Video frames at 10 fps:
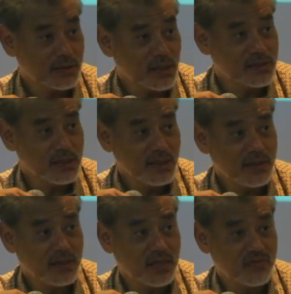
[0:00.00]

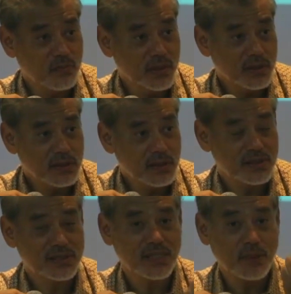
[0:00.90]
Tanzanian government
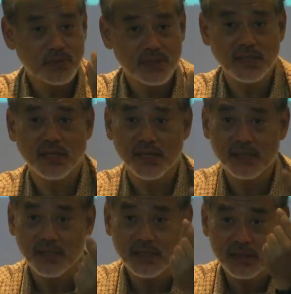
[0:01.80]

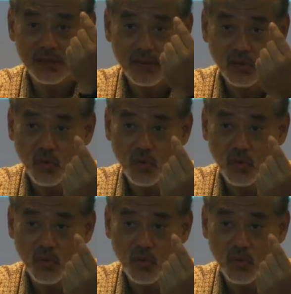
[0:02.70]
subsidizes